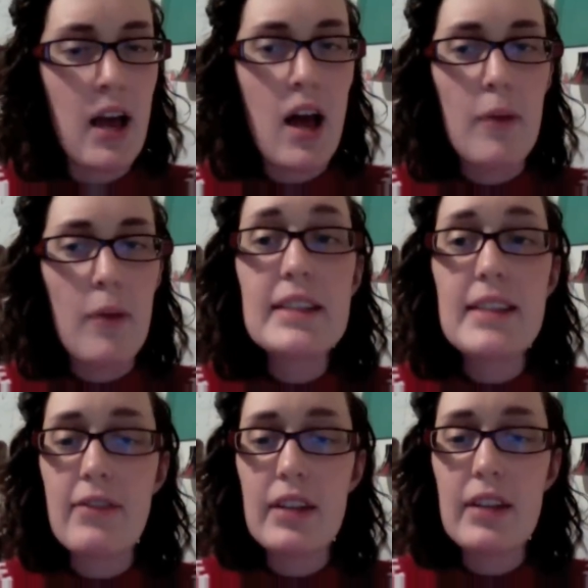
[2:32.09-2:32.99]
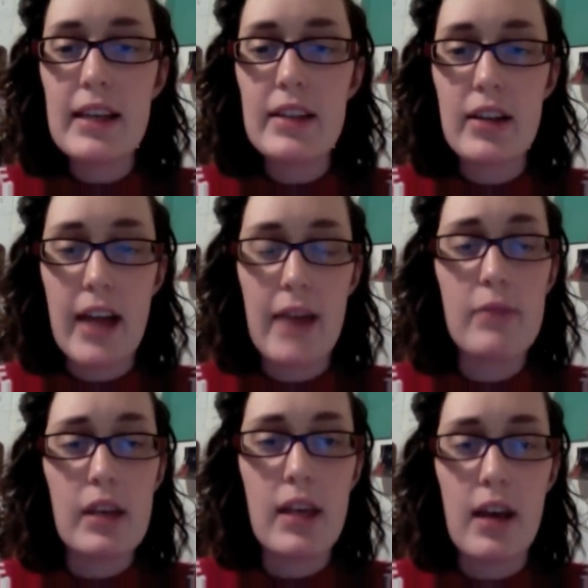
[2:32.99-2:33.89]
because definitely like there can
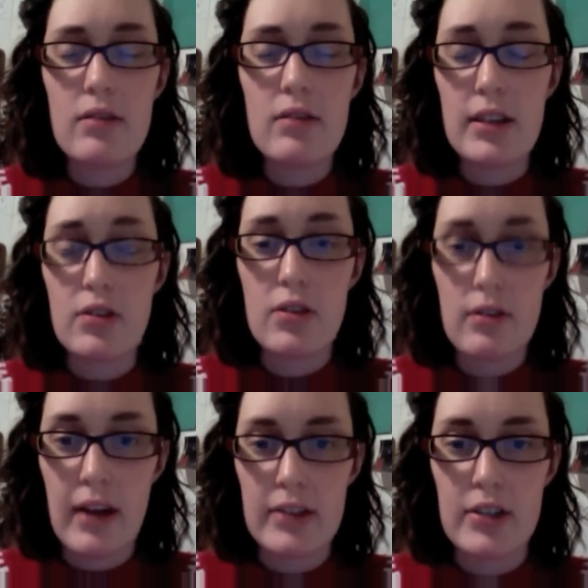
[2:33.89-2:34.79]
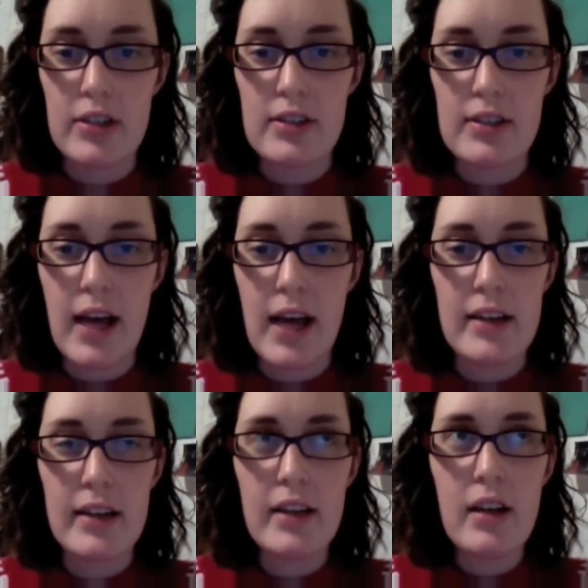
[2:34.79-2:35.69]
be external factors
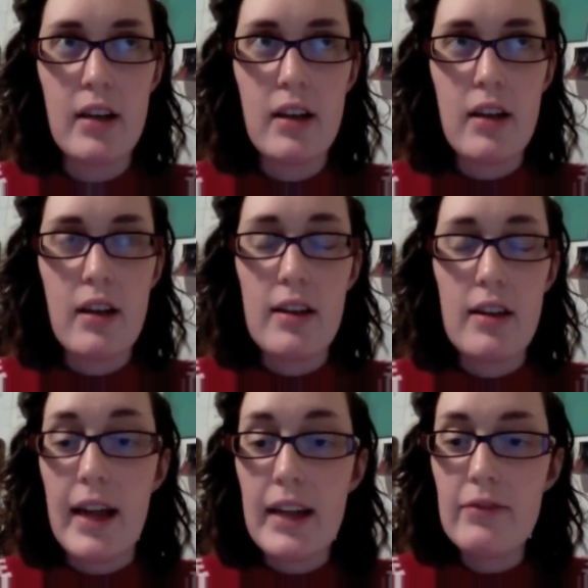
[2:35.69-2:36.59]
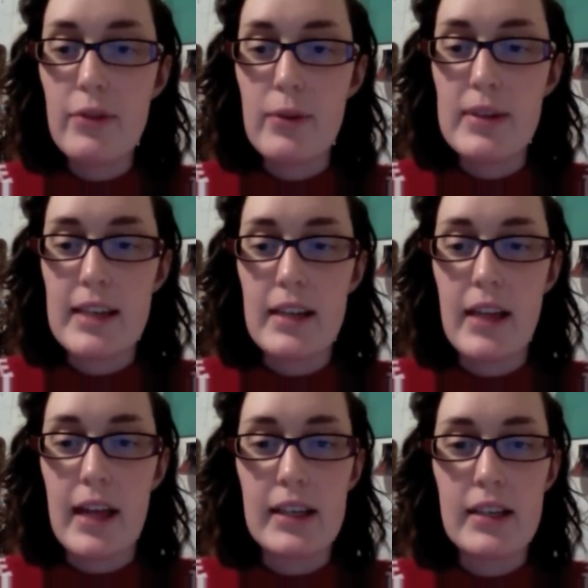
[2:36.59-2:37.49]
that influence it,
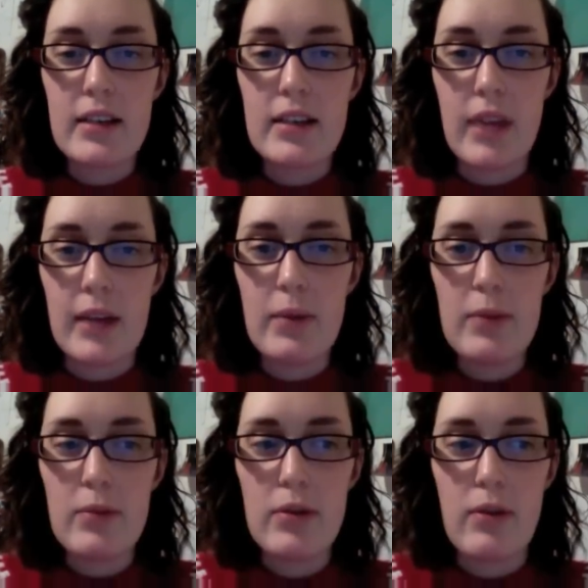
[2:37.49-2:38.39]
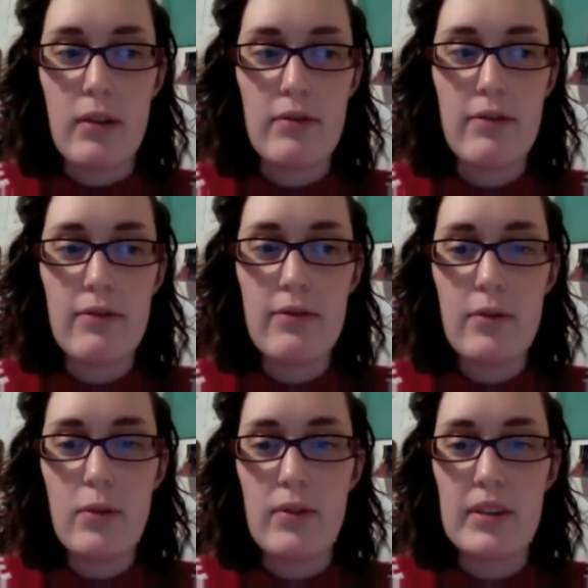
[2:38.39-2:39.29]
like people who
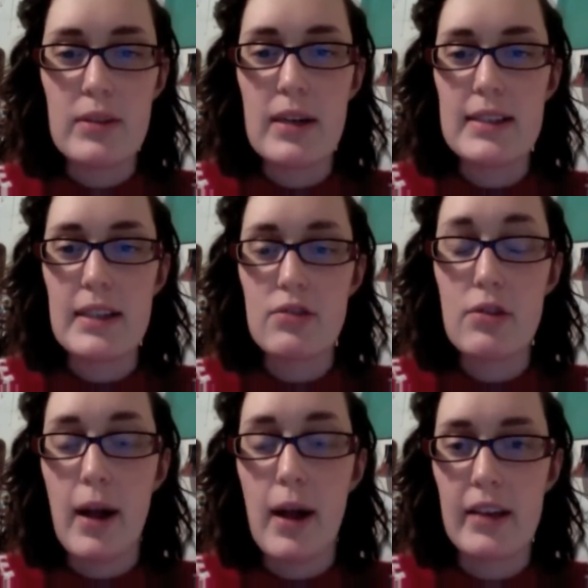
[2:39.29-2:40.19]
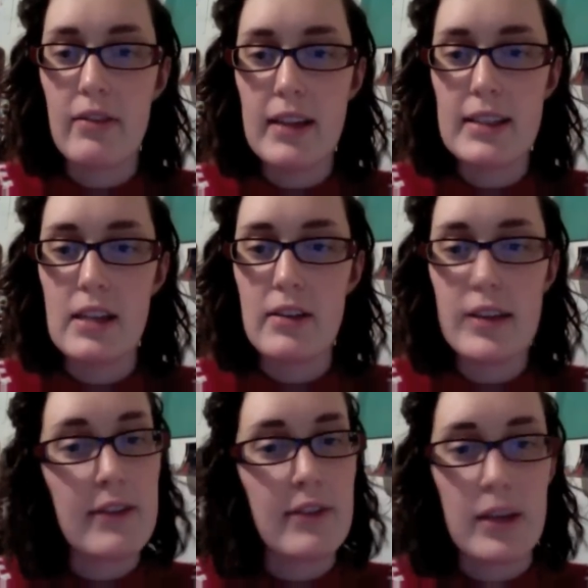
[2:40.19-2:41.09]
have experienced like traumatic events in their
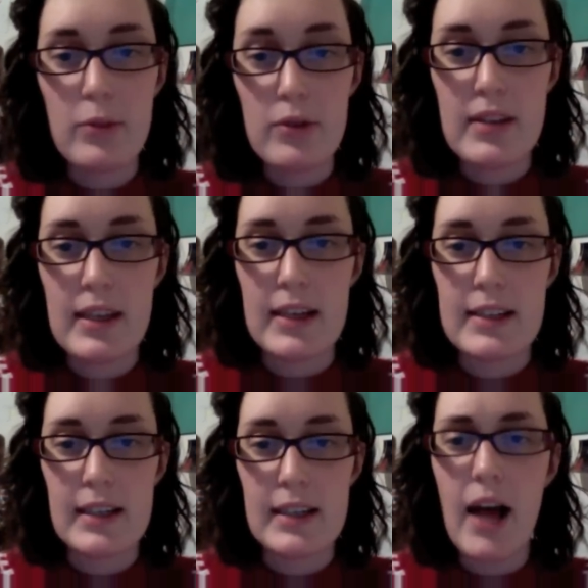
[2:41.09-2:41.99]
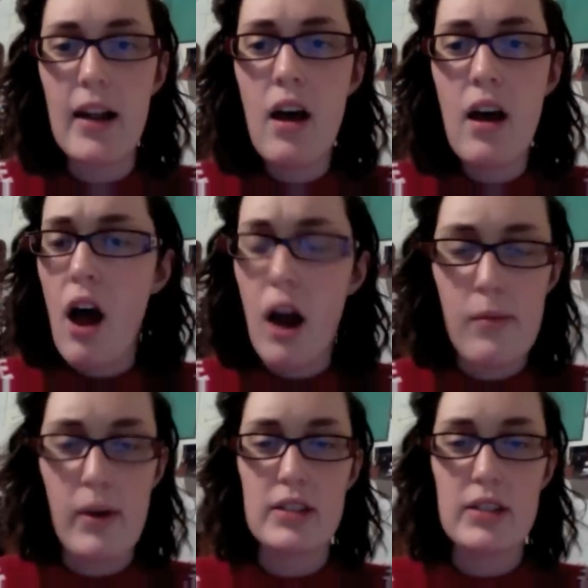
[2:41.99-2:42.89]
life, like abuse and things like that,
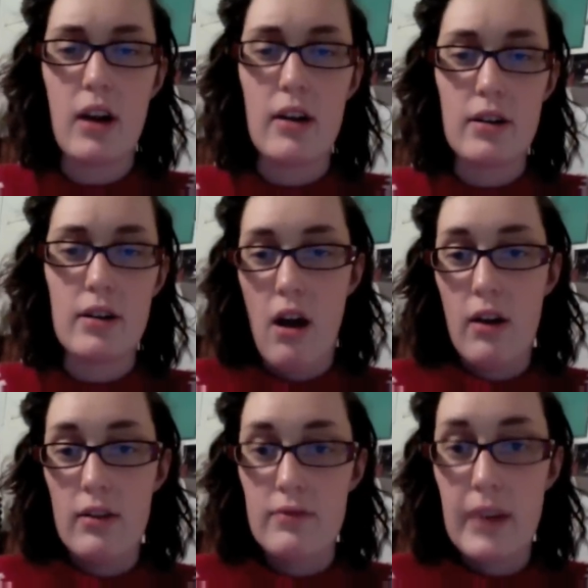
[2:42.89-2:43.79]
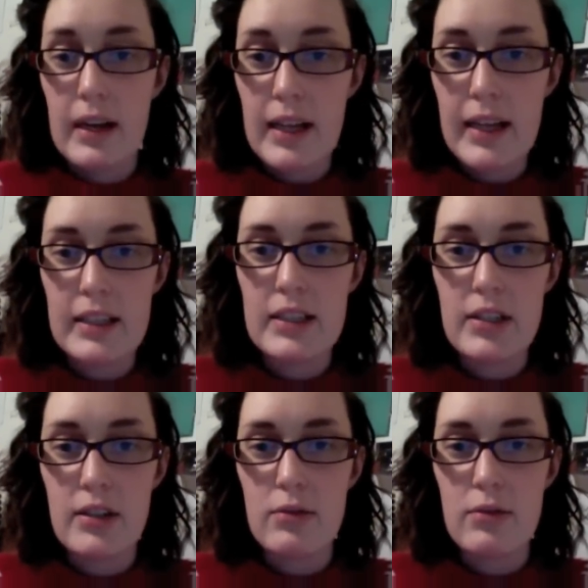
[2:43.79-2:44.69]
are very likely
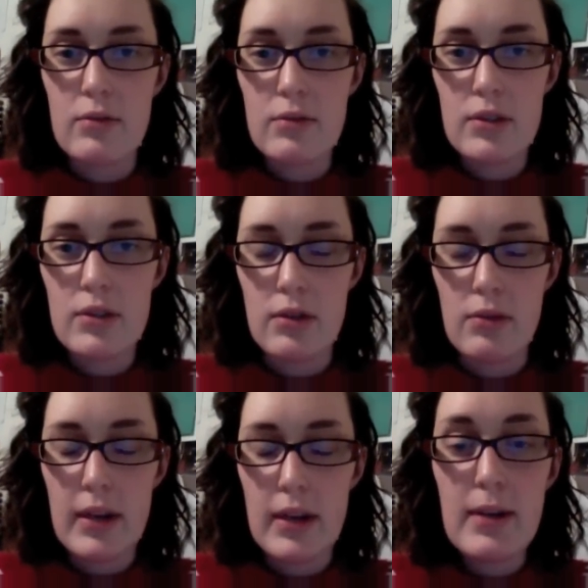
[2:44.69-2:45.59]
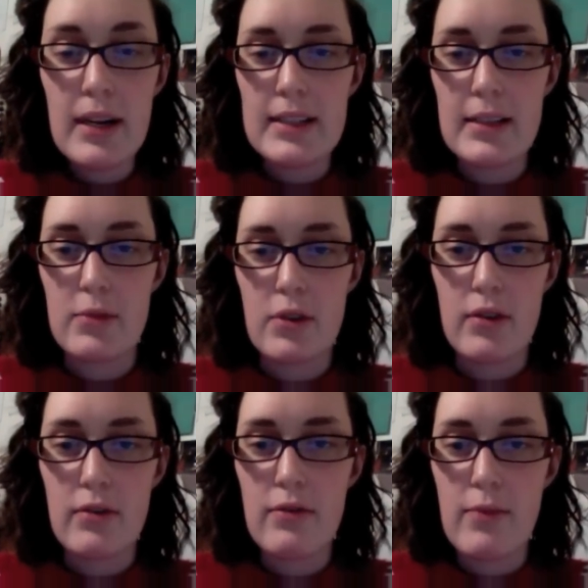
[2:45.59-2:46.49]
to experience some sort
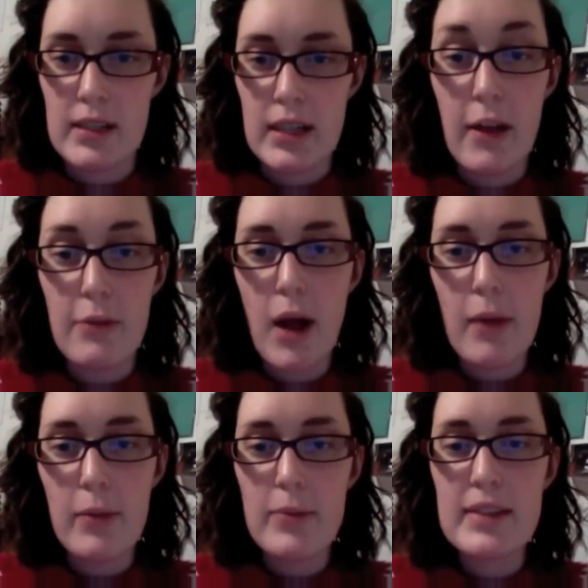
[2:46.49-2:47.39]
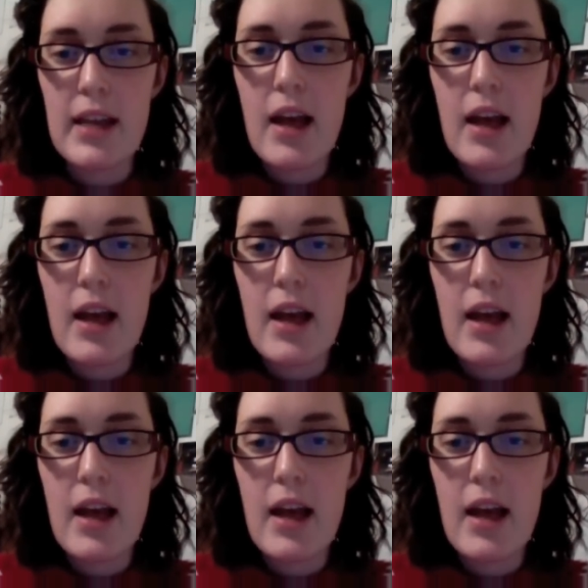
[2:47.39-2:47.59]
of mental health problems.